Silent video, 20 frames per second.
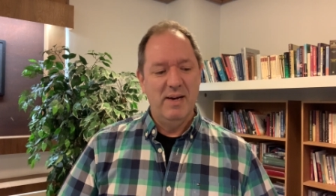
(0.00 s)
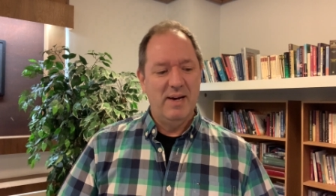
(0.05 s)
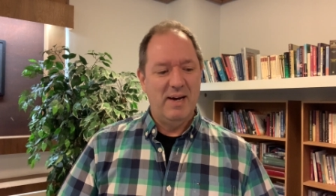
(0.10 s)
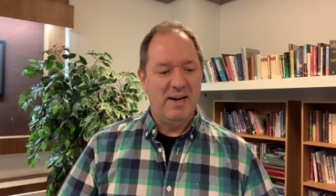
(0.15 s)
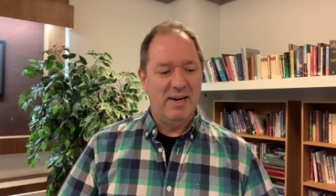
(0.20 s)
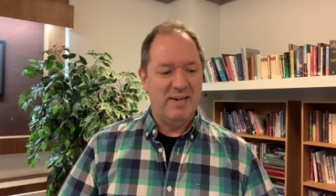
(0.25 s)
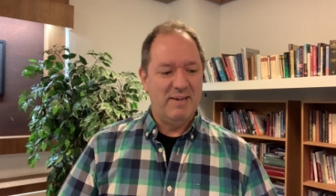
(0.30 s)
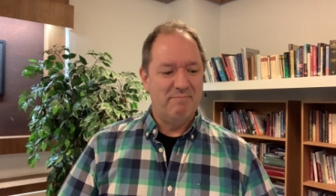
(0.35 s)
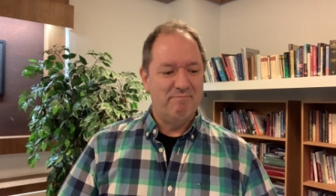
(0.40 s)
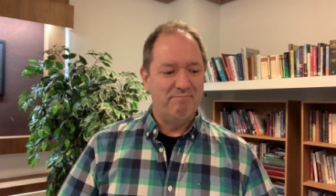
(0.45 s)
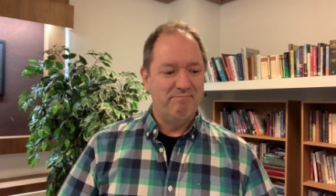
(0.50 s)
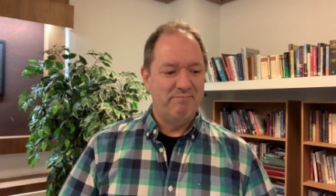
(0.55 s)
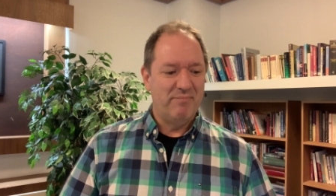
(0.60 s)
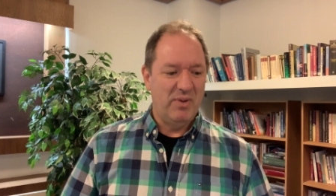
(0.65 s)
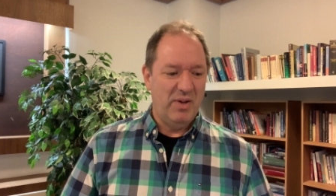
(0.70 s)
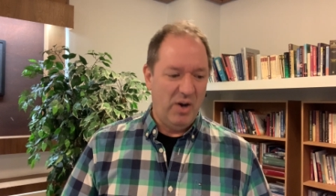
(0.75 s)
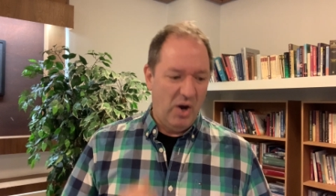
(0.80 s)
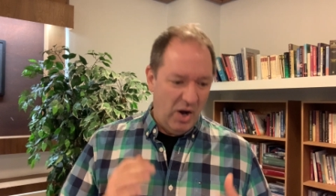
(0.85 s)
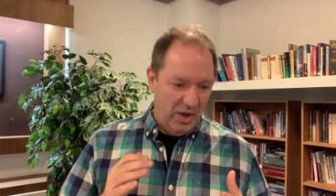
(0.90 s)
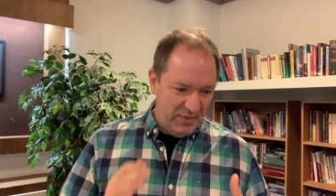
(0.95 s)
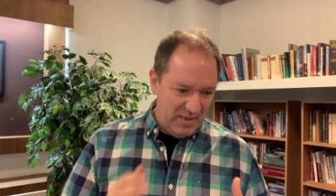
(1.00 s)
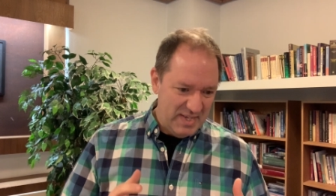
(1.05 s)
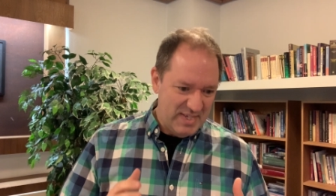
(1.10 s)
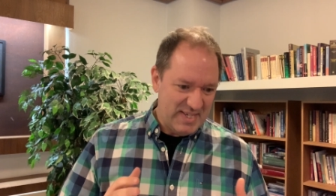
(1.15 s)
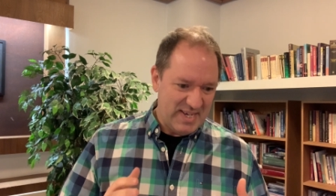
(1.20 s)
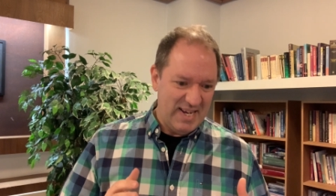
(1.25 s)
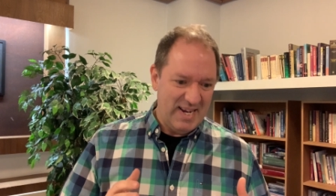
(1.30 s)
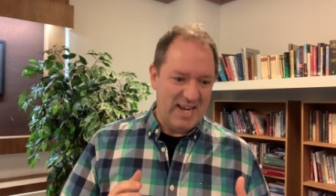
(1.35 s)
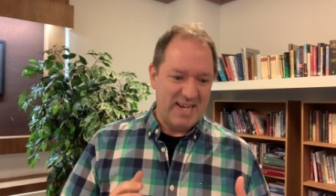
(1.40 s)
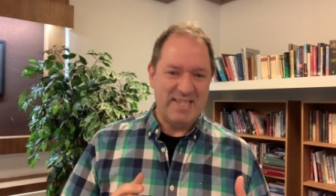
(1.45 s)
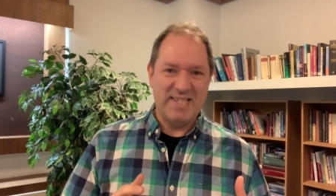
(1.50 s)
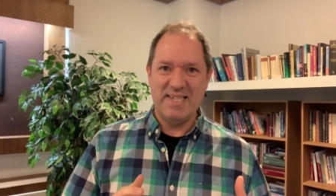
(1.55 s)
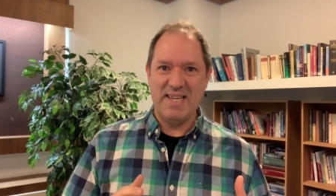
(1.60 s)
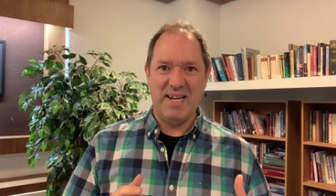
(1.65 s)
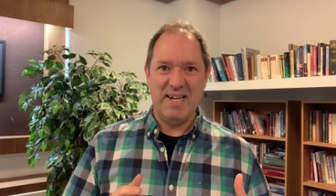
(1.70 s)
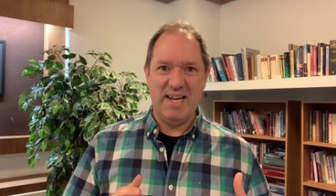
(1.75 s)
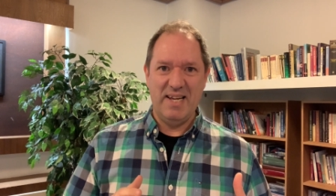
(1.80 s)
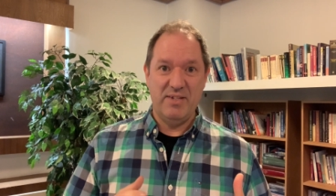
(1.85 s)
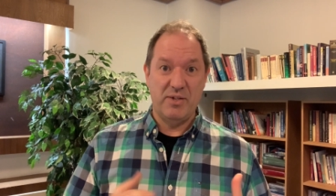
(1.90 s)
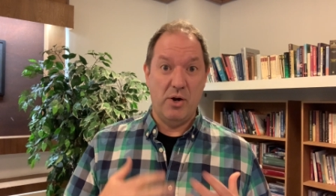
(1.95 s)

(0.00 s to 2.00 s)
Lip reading: On these Connect Sundays,